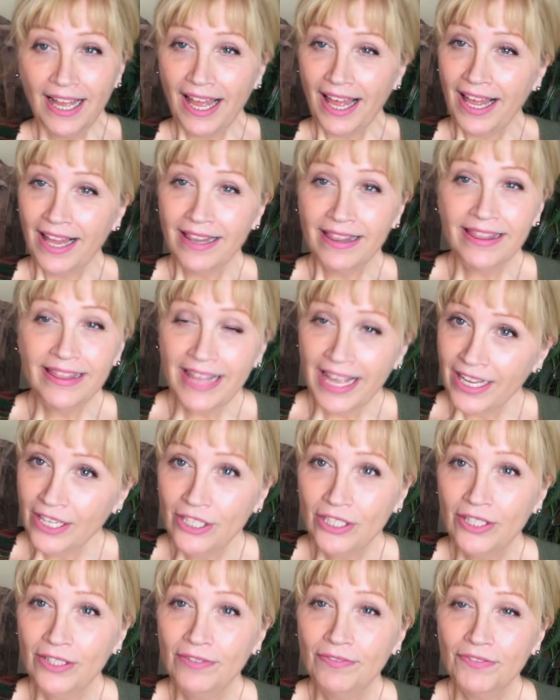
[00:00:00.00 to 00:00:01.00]
And
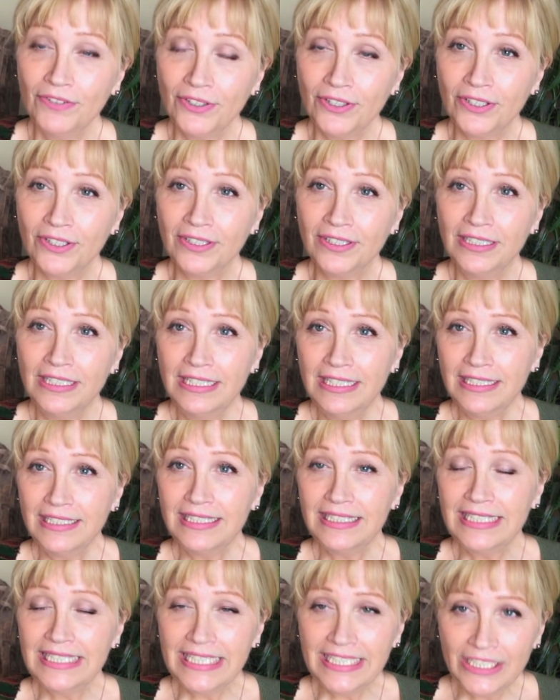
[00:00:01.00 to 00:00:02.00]
thank you for
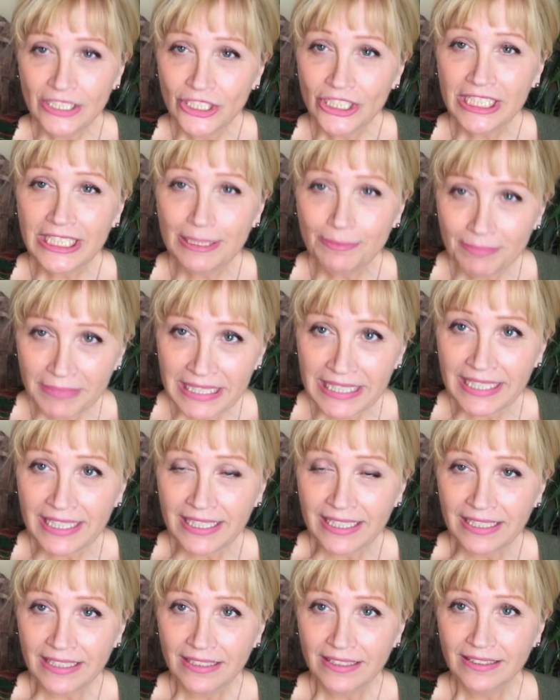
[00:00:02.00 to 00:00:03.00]
teaching
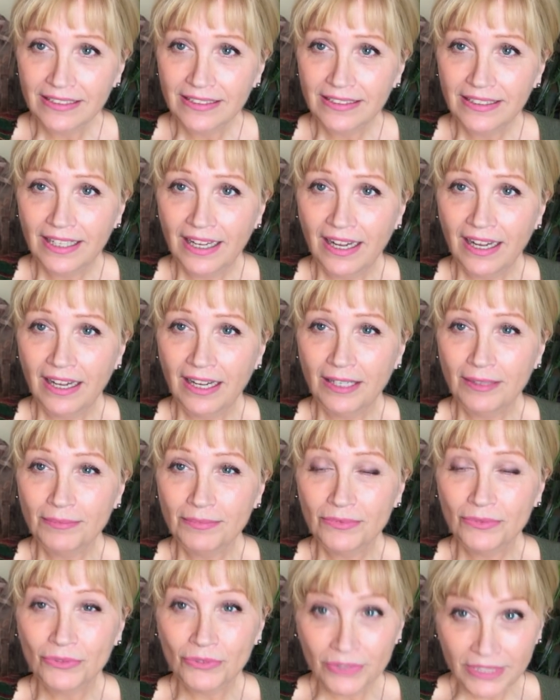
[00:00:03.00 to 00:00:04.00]
me,
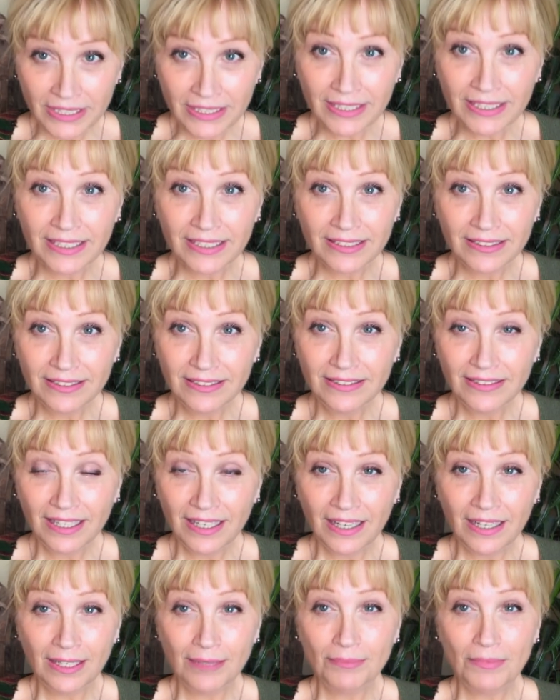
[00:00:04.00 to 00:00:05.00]
really.
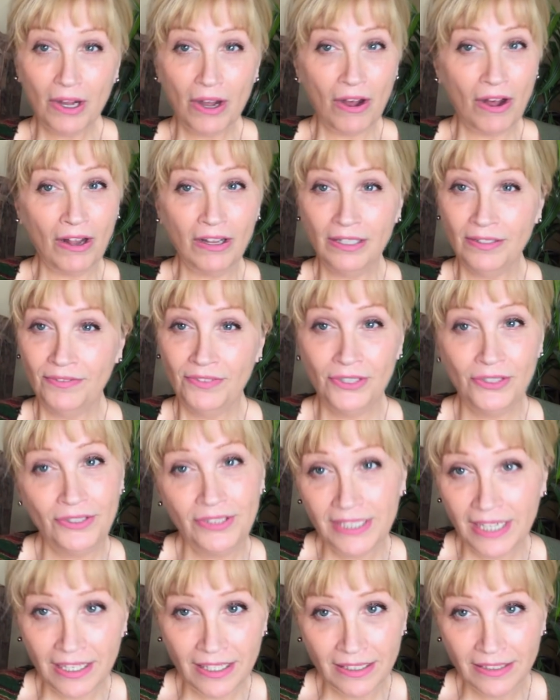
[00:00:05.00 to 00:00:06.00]
All of you
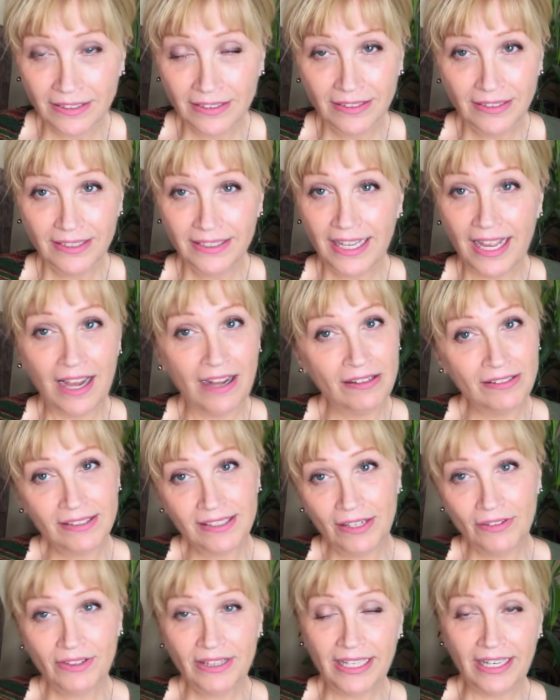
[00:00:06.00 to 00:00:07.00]
young gals
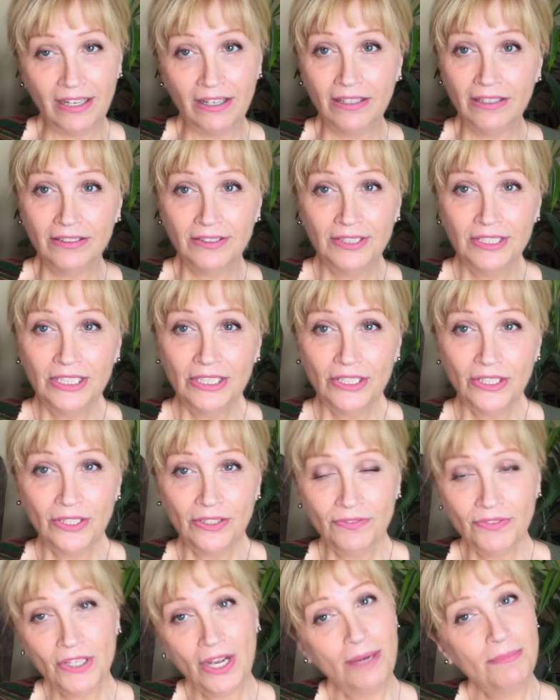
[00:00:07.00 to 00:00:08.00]
out there,
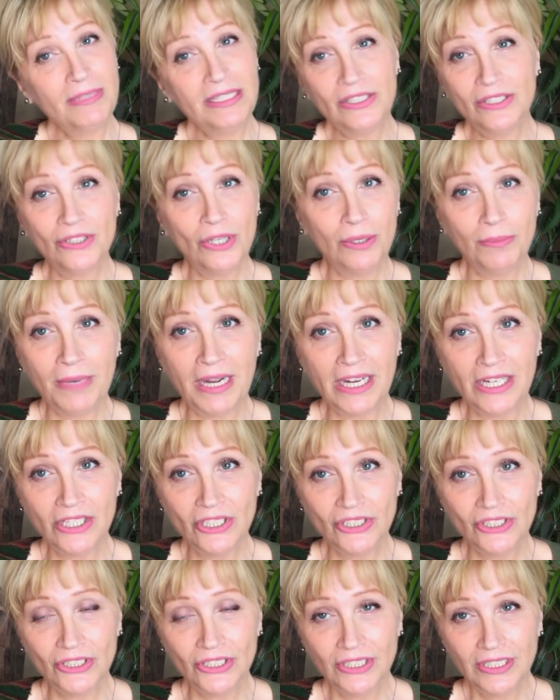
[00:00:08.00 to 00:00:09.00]
you've taught me so
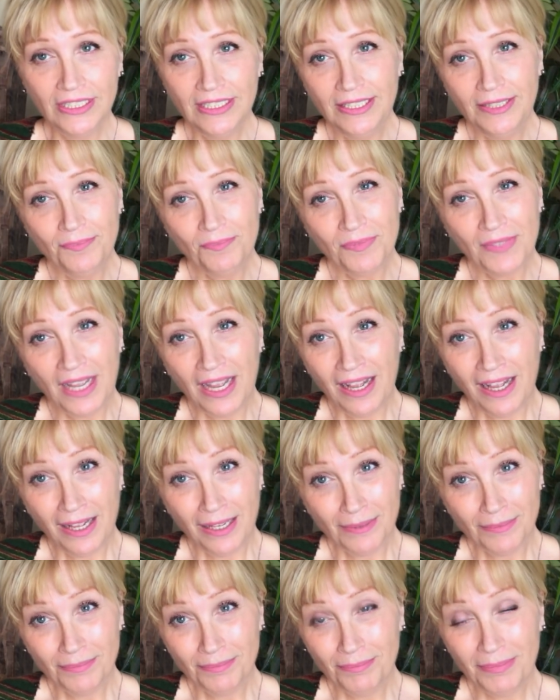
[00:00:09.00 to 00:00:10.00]
much,
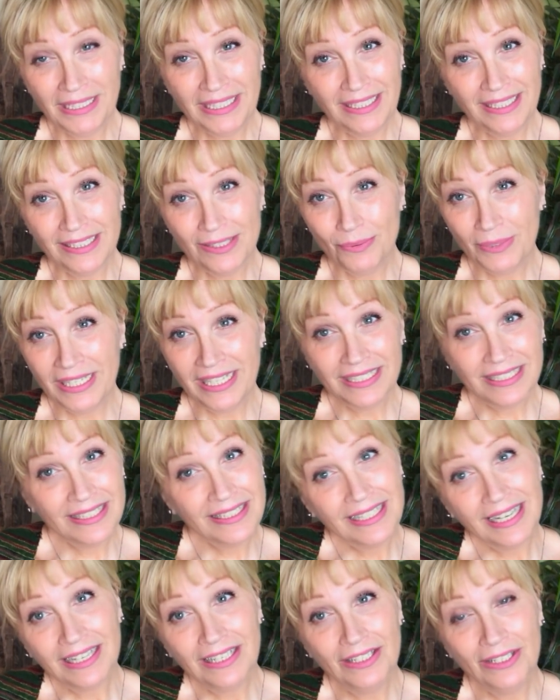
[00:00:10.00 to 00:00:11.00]
because we get
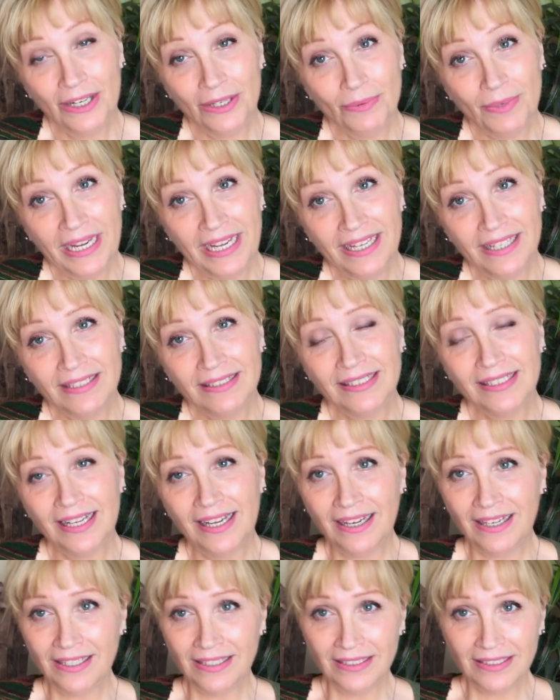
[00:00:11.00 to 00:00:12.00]
stuck in our ways,
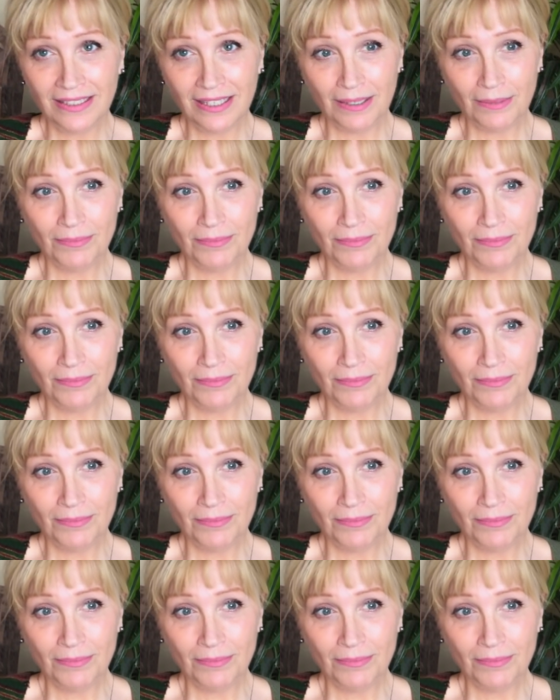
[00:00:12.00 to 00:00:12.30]
and